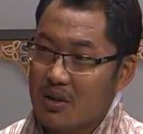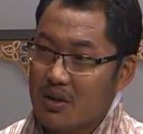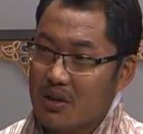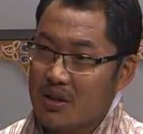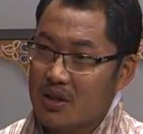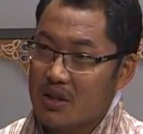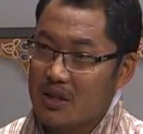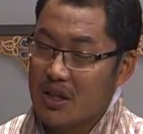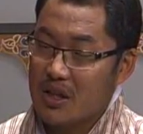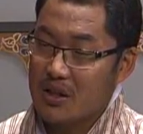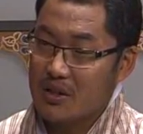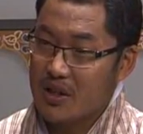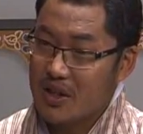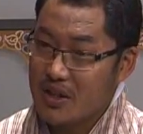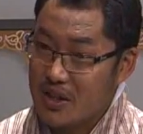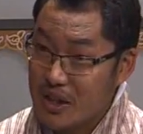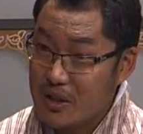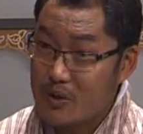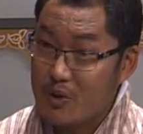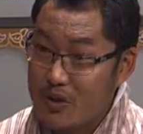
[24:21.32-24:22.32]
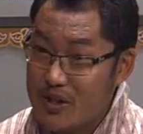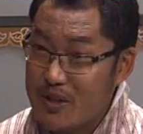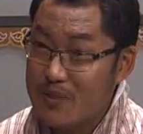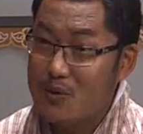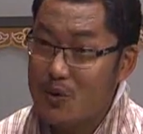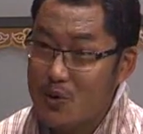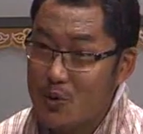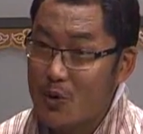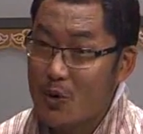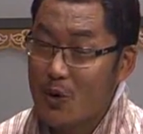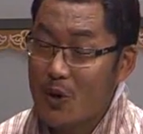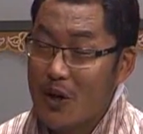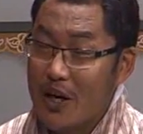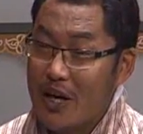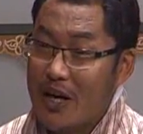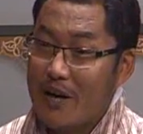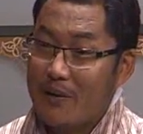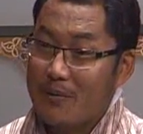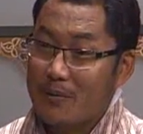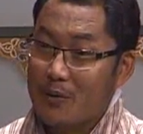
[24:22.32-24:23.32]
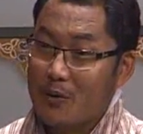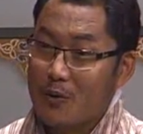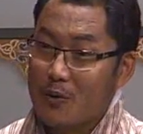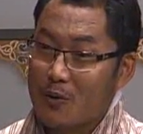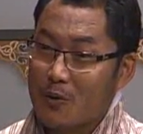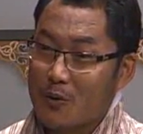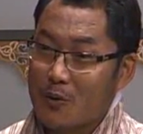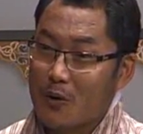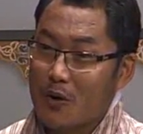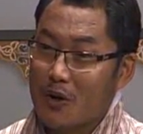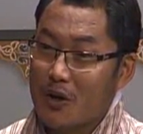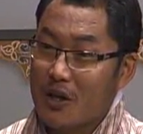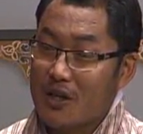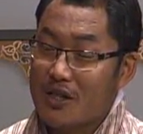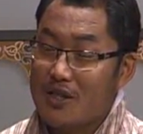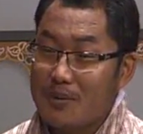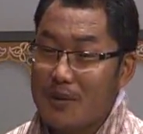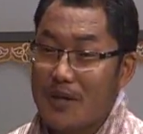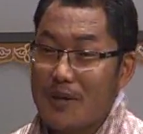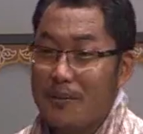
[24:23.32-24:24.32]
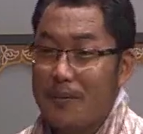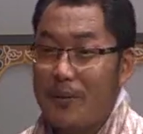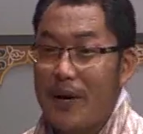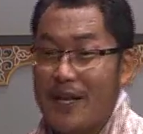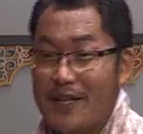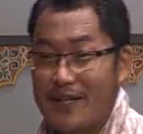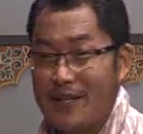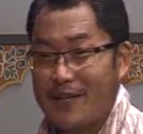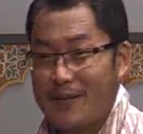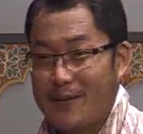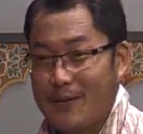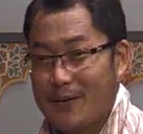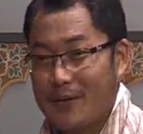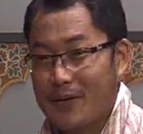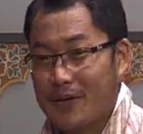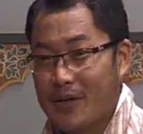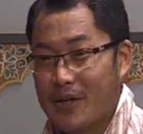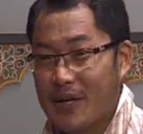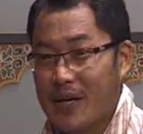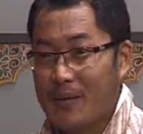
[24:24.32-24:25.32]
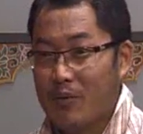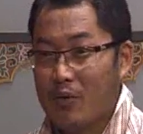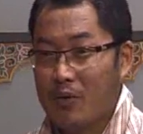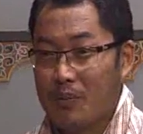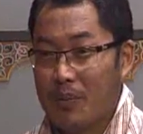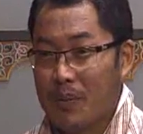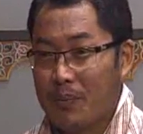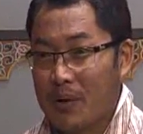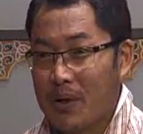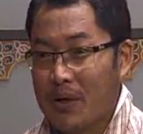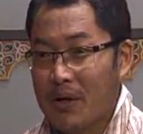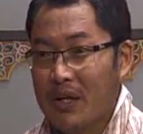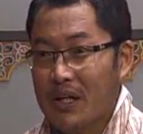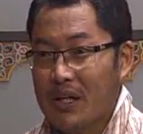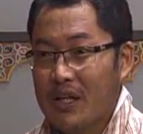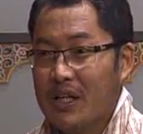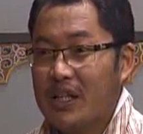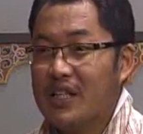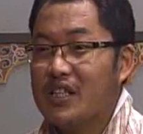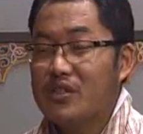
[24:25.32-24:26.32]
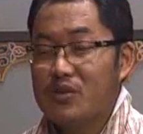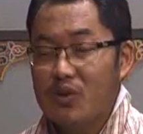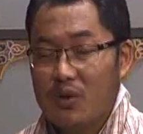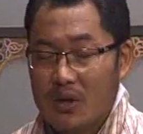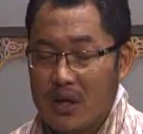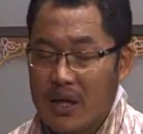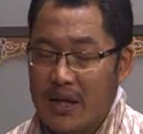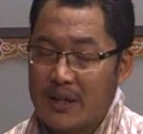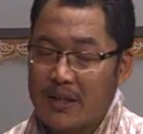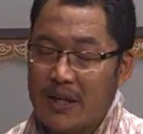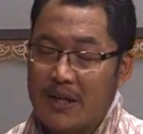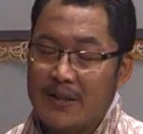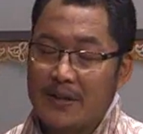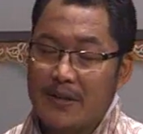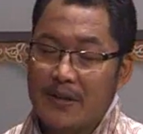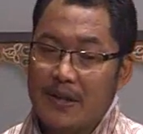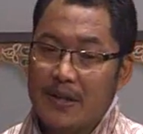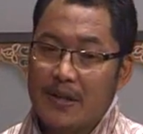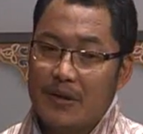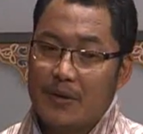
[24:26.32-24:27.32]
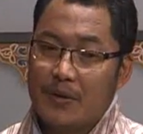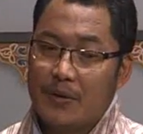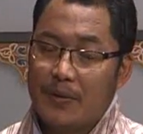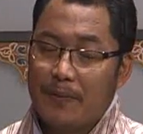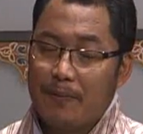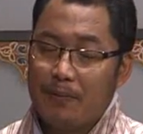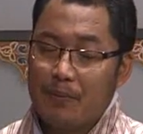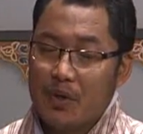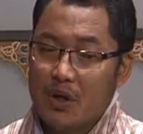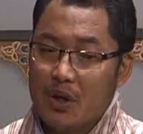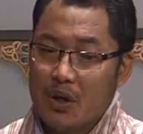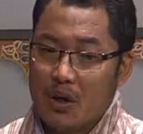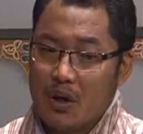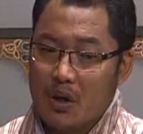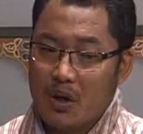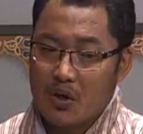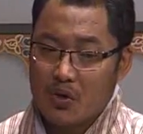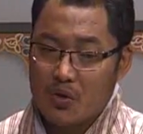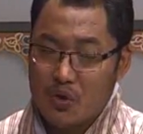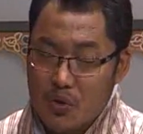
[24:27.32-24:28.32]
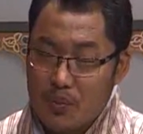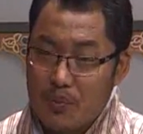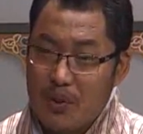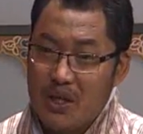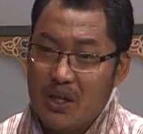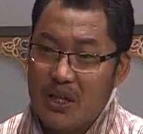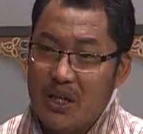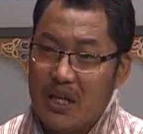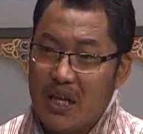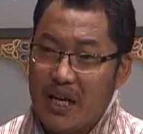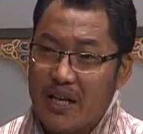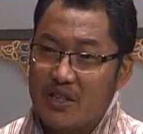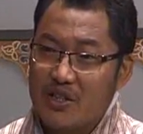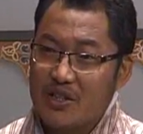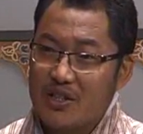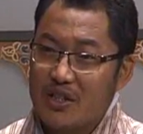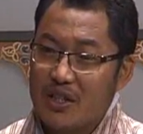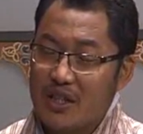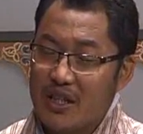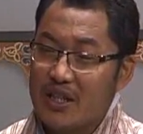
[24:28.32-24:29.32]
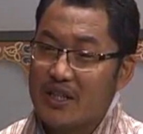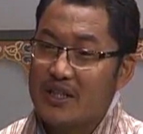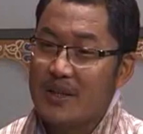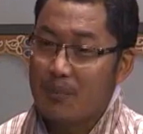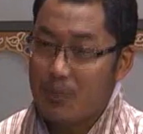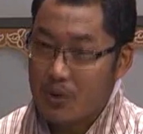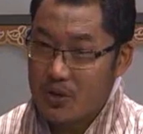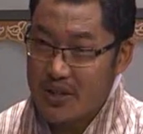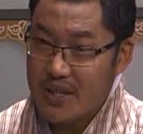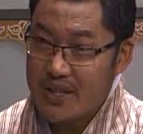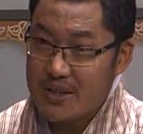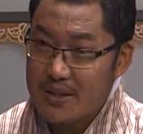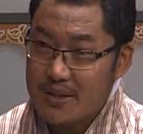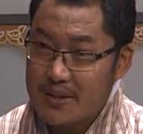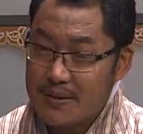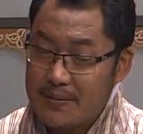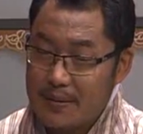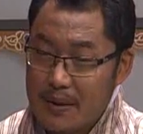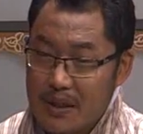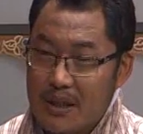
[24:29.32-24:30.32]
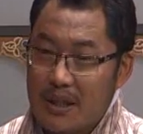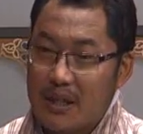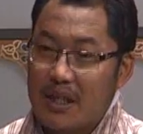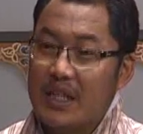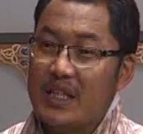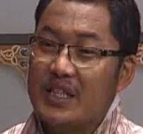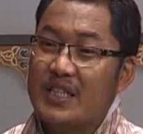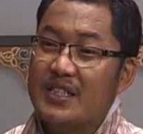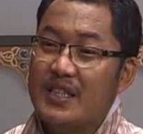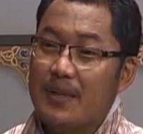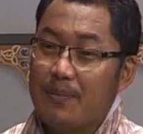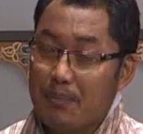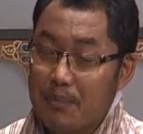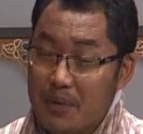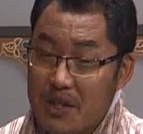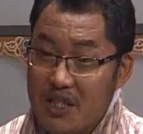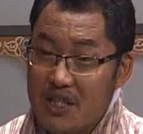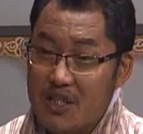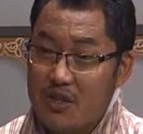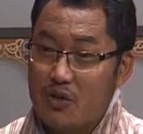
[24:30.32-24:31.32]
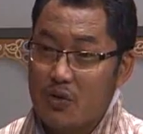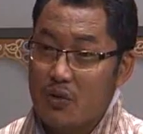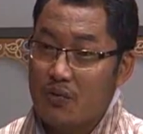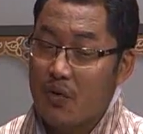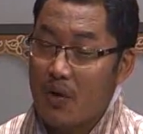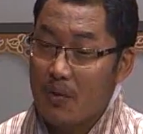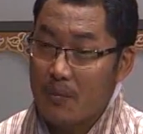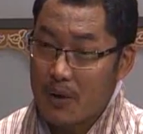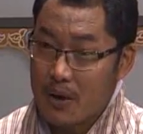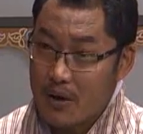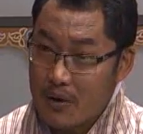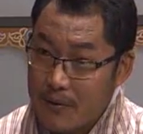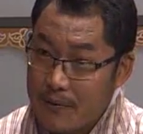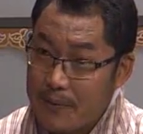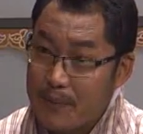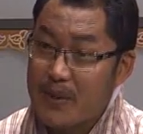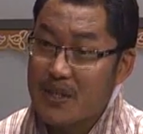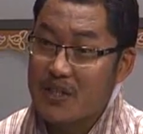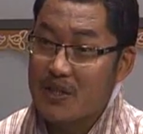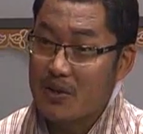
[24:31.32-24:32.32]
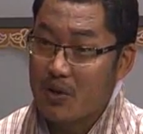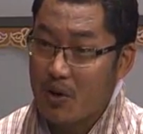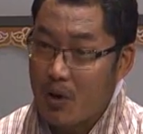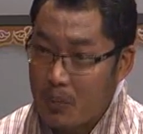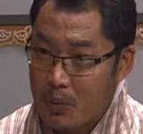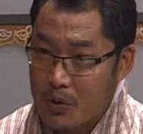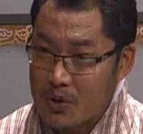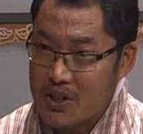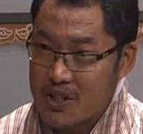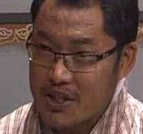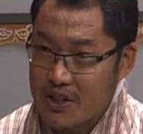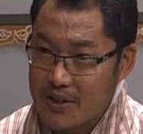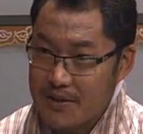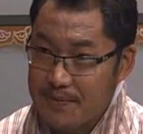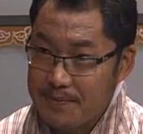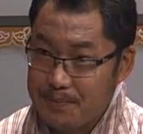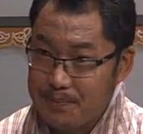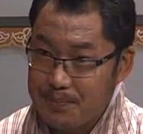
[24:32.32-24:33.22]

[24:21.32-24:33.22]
it also seems to have, a different faith among people. It is not like that, To me, election is a process. It is a bridge to form a government and opposition.